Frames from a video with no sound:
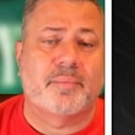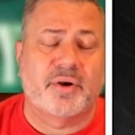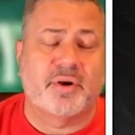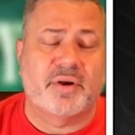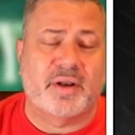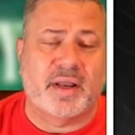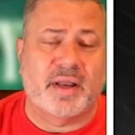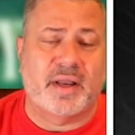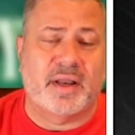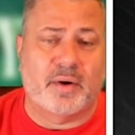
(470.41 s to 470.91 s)

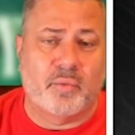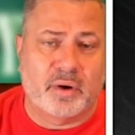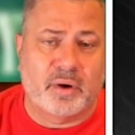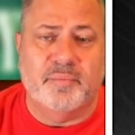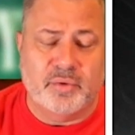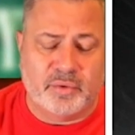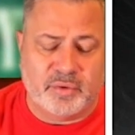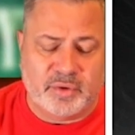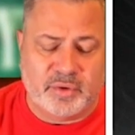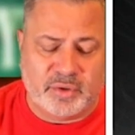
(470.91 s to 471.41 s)
network
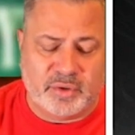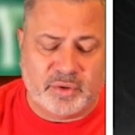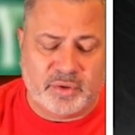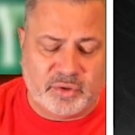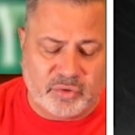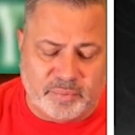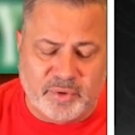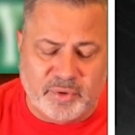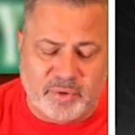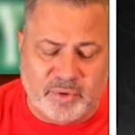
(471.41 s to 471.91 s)
to
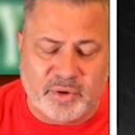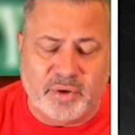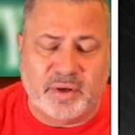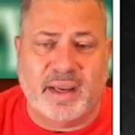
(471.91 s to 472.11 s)
communicate.